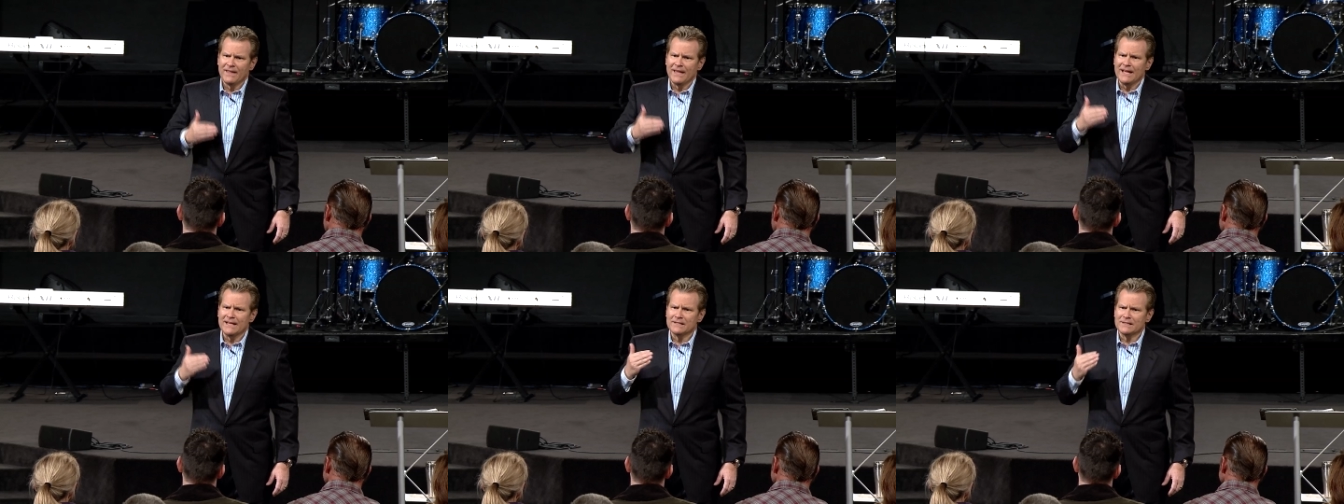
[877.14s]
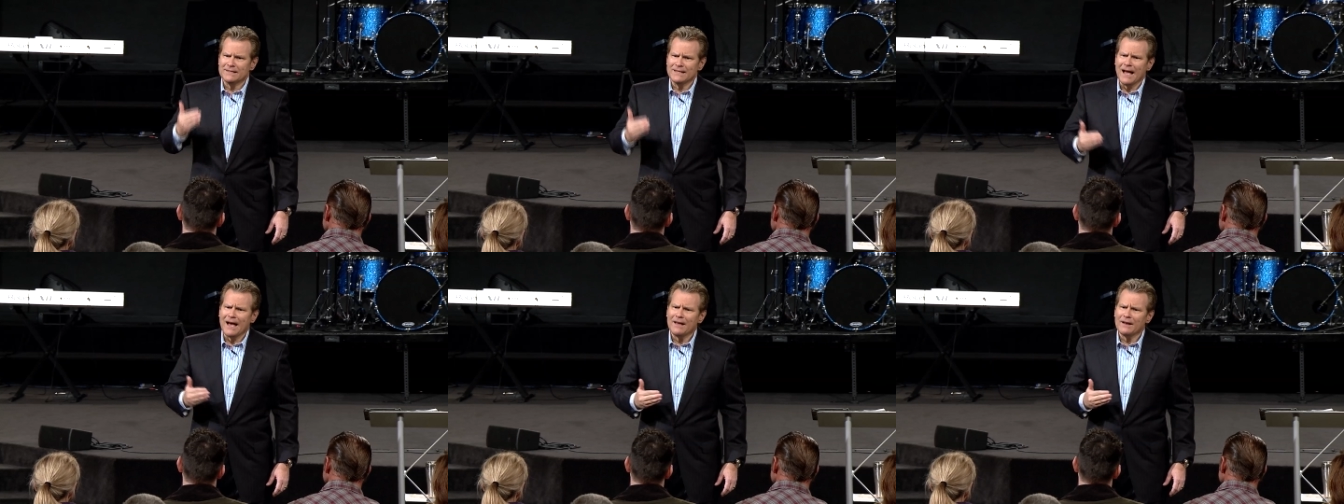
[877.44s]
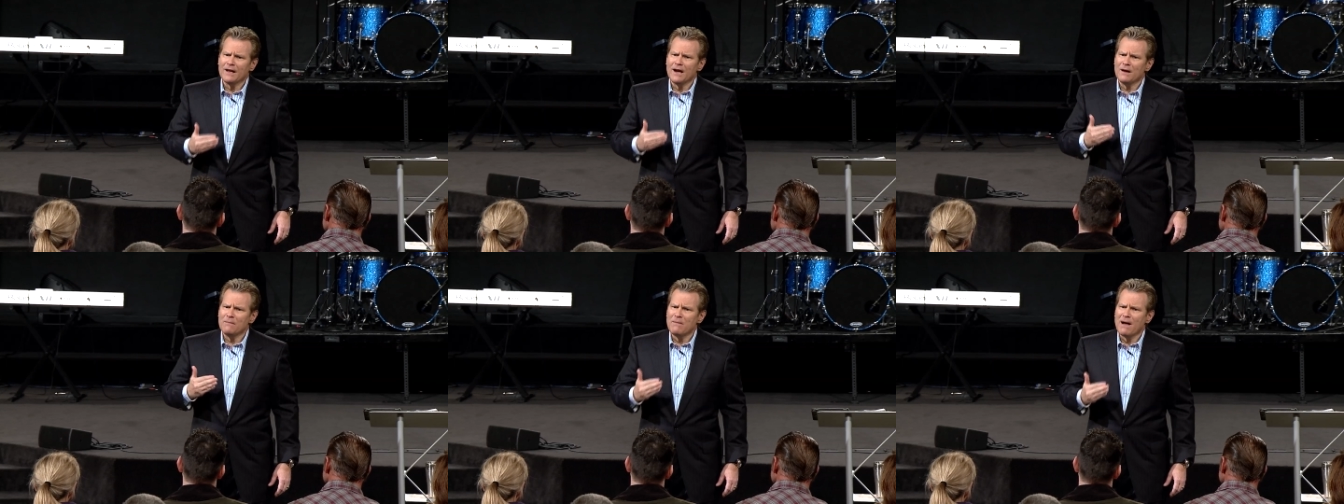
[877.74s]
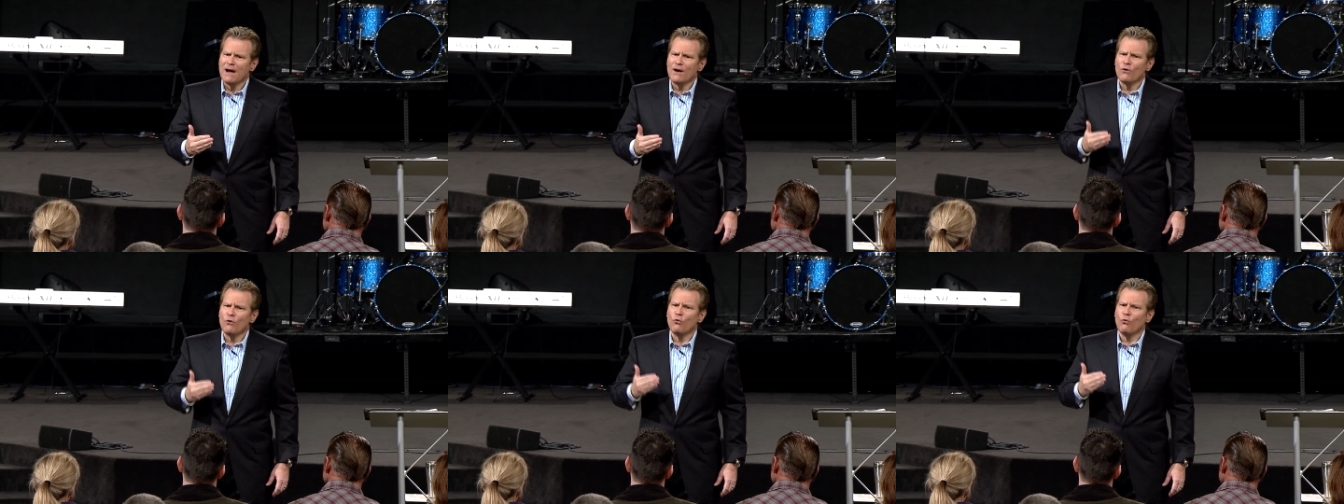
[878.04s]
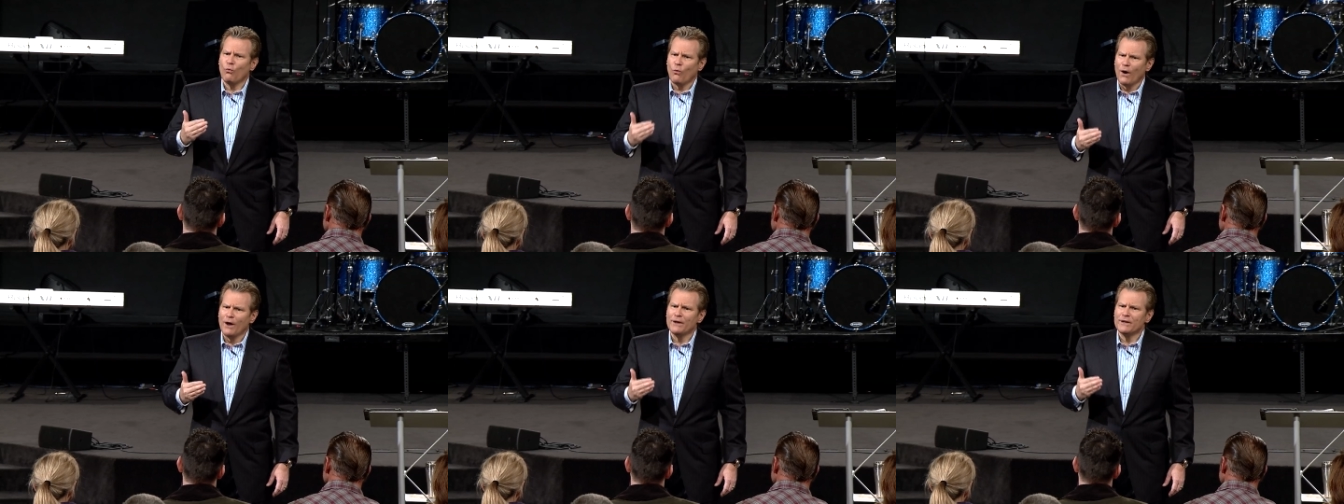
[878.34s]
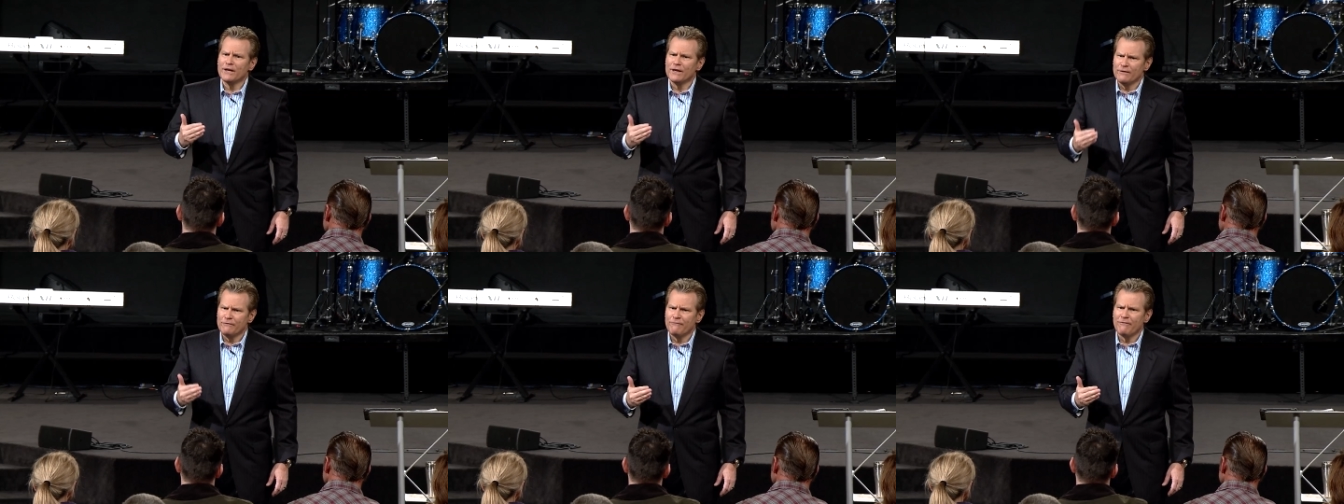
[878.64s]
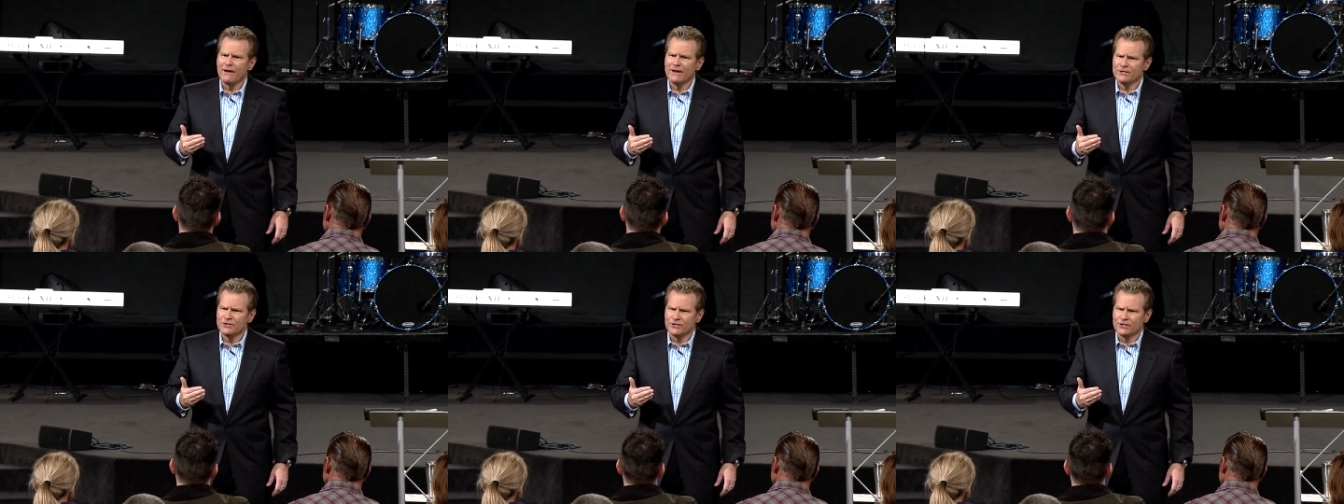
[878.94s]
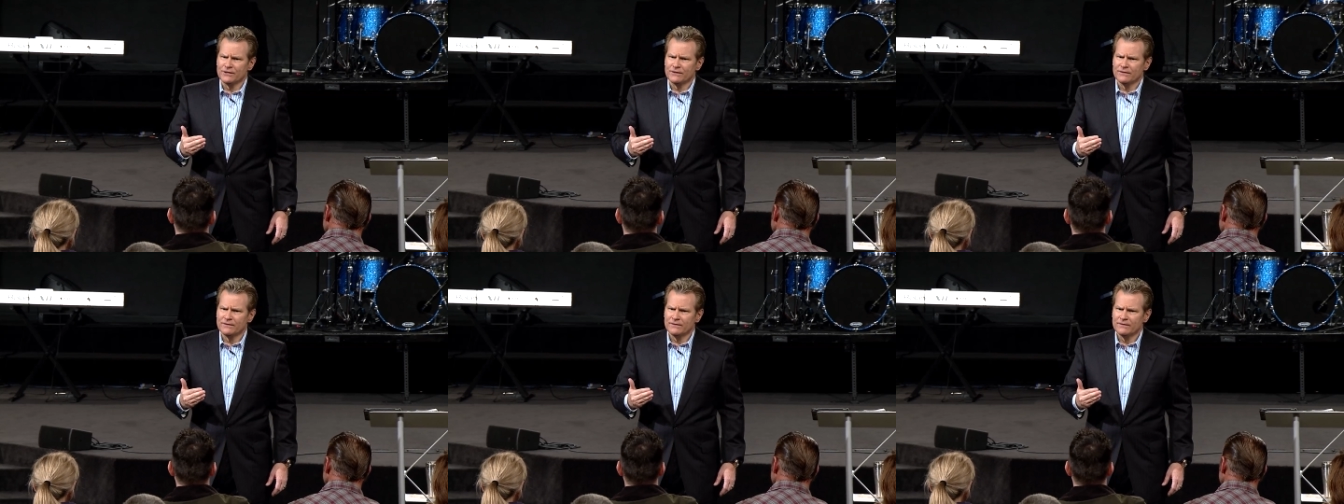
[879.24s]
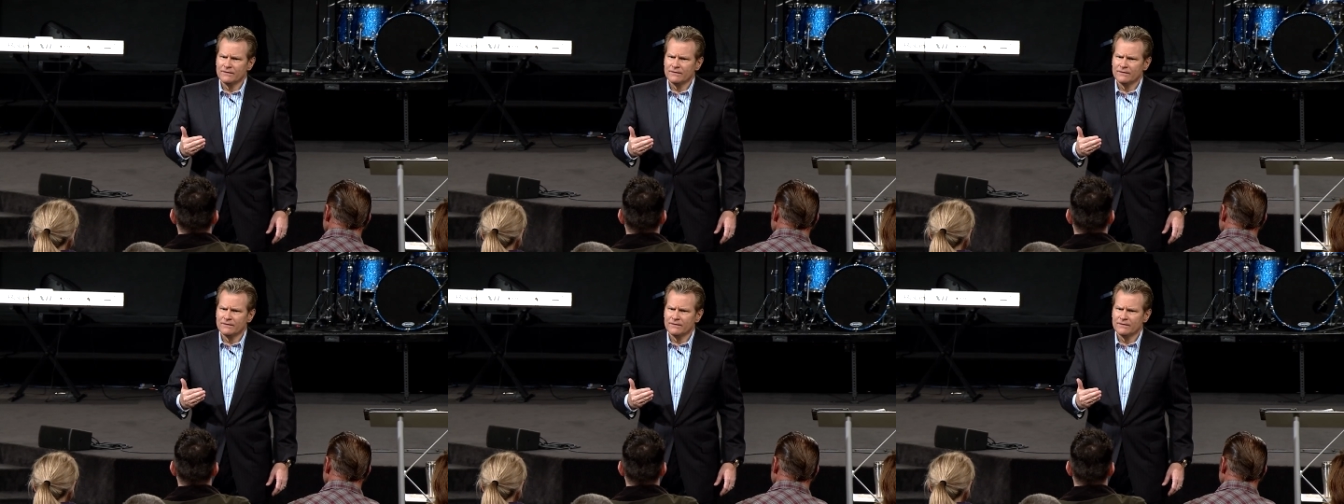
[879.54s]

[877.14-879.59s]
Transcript: It's not about one confession.